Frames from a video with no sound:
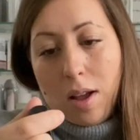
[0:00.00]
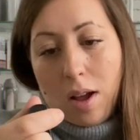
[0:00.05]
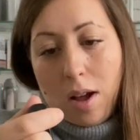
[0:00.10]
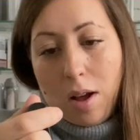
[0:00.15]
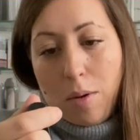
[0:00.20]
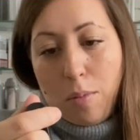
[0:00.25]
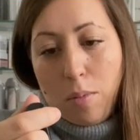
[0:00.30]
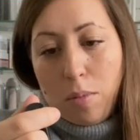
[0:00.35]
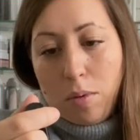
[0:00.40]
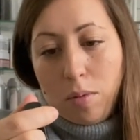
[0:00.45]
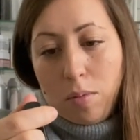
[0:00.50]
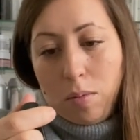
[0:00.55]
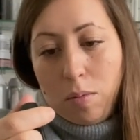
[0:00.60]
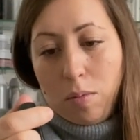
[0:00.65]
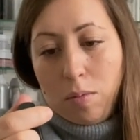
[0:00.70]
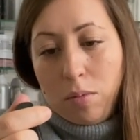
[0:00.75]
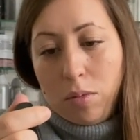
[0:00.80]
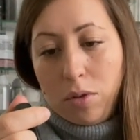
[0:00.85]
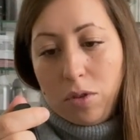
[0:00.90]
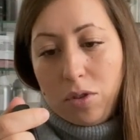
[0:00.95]
a
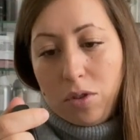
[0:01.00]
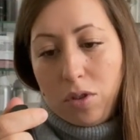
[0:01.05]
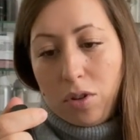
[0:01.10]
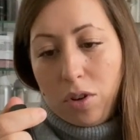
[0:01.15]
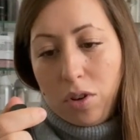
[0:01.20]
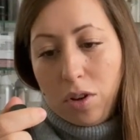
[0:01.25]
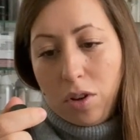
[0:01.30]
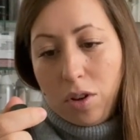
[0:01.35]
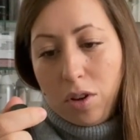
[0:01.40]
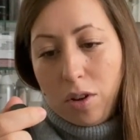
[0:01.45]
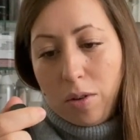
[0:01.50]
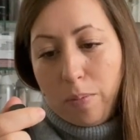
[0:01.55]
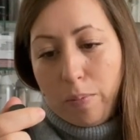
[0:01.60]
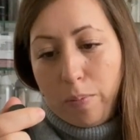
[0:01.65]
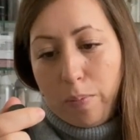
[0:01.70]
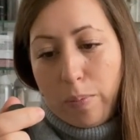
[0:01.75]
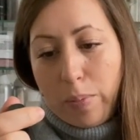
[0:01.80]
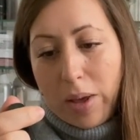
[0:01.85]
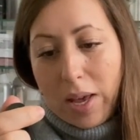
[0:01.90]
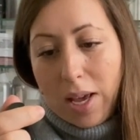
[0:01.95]
Monsieur
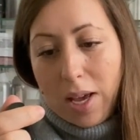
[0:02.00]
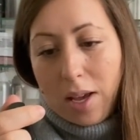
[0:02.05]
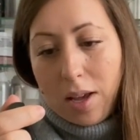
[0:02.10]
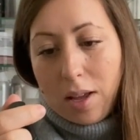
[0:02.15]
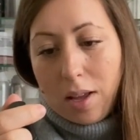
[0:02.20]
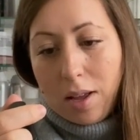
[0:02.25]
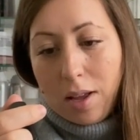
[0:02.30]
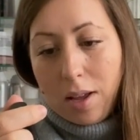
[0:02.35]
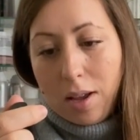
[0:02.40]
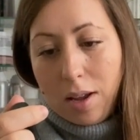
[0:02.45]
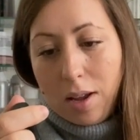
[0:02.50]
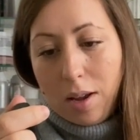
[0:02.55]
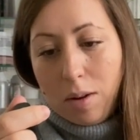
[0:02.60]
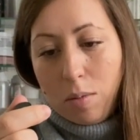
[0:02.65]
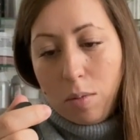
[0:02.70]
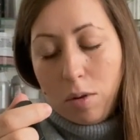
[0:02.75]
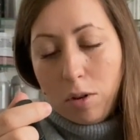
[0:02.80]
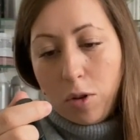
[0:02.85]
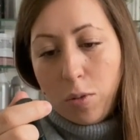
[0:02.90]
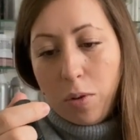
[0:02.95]
Big
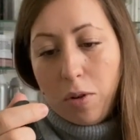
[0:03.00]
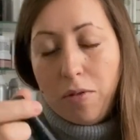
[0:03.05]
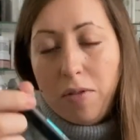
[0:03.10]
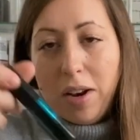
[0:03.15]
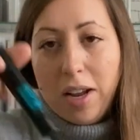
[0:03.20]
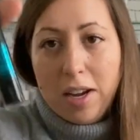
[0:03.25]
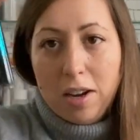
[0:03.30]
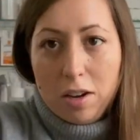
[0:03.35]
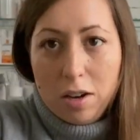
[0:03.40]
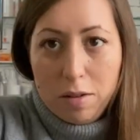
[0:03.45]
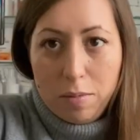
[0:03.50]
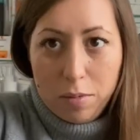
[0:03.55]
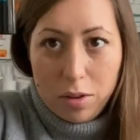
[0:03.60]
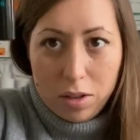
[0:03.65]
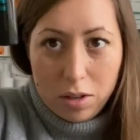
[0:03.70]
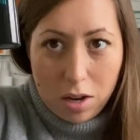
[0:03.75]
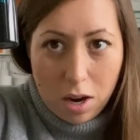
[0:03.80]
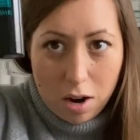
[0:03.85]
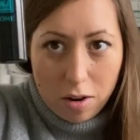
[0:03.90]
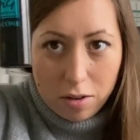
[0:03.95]
waterproof Lancome
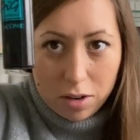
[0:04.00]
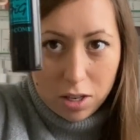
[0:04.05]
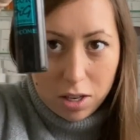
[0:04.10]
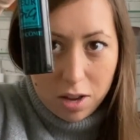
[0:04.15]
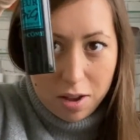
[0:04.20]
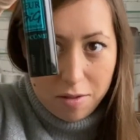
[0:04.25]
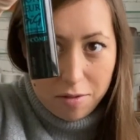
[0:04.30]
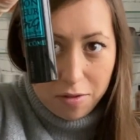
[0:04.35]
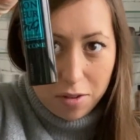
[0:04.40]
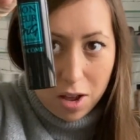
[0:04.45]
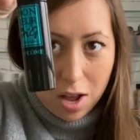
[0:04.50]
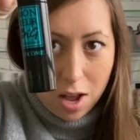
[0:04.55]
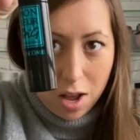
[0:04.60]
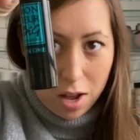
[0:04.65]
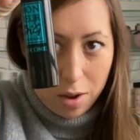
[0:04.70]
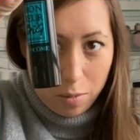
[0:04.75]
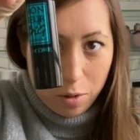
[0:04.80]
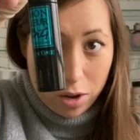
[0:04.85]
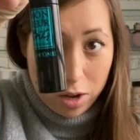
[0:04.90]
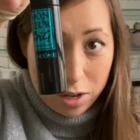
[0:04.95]
mascara. So if
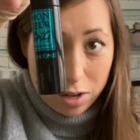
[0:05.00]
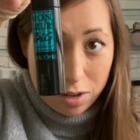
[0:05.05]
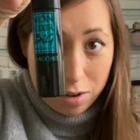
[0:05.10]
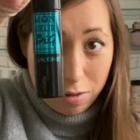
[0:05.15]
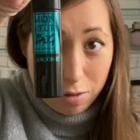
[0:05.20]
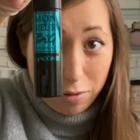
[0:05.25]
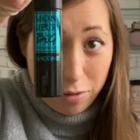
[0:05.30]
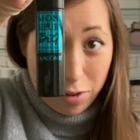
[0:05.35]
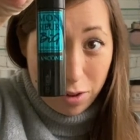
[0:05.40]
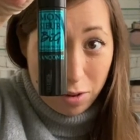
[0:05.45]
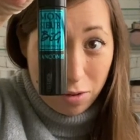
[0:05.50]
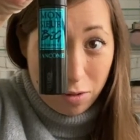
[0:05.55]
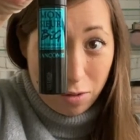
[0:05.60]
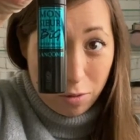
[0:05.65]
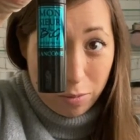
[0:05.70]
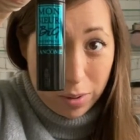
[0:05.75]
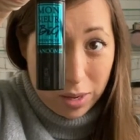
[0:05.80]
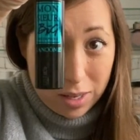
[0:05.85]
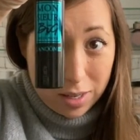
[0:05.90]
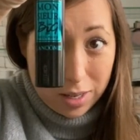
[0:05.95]
I'm going to a
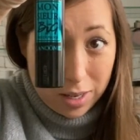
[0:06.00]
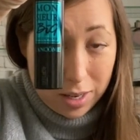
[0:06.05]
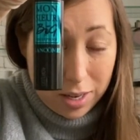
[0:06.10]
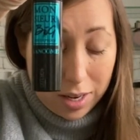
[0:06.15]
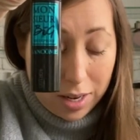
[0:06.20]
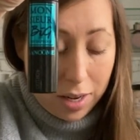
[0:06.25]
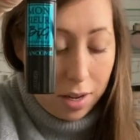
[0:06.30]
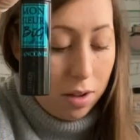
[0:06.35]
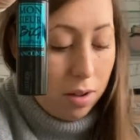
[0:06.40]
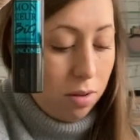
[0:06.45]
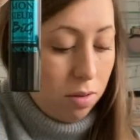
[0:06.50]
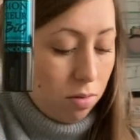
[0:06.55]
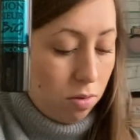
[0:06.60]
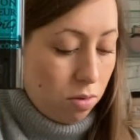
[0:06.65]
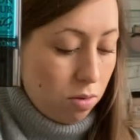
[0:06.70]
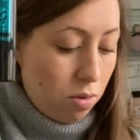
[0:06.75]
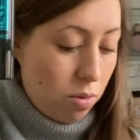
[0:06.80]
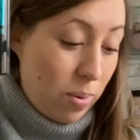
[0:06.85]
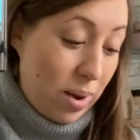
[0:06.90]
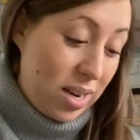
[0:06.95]
funeral basically,
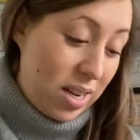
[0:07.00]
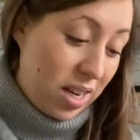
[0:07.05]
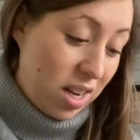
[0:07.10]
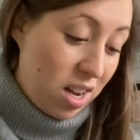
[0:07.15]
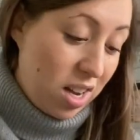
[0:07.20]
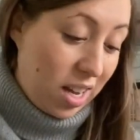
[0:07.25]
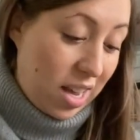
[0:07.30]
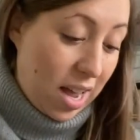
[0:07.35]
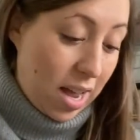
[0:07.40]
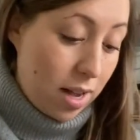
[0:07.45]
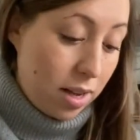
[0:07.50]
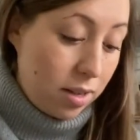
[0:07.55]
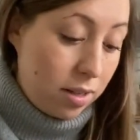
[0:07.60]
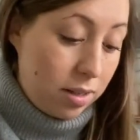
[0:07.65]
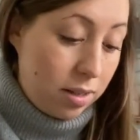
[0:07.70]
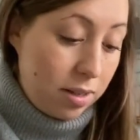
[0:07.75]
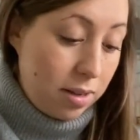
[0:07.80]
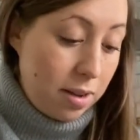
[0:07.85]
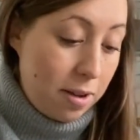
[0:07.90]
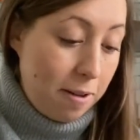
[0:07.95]
or a wedding, I
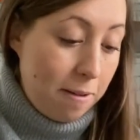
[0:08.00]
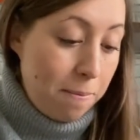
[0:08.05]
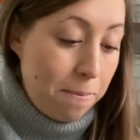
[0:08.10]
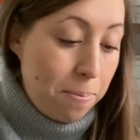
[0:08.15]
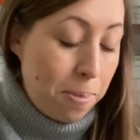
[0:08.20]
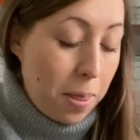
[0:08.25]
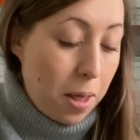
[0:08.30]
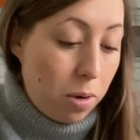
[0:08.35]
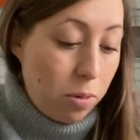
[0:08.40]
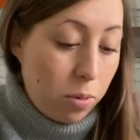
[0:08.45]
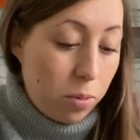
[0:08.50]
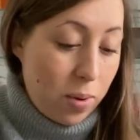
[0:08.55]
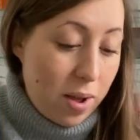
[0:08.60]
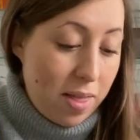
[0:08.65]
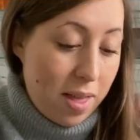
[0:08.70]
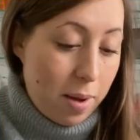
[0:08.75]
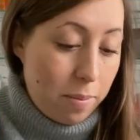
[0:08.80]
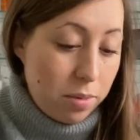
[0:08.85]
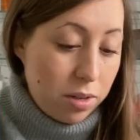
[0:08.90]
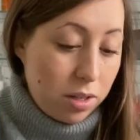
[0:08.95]
guess I would wear
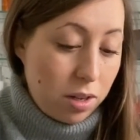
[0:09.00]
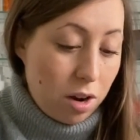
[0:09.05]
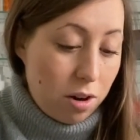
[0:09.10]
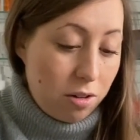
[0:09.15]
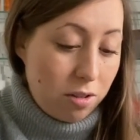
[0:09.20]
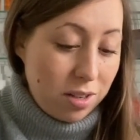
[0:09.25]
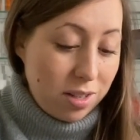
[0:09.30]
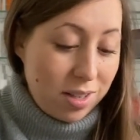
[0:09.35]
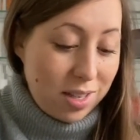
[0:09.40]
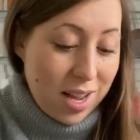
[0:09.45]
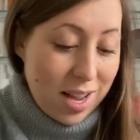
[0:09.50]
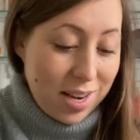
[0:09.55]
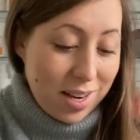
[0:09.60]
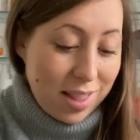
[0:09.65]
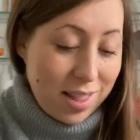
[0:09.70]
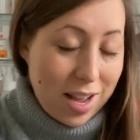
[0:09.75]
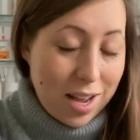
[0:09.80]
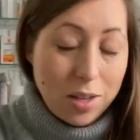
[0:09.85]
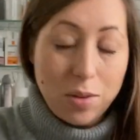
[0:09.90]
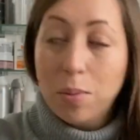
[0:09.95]
that mascara instead.
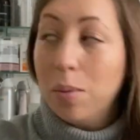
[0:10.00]
And that's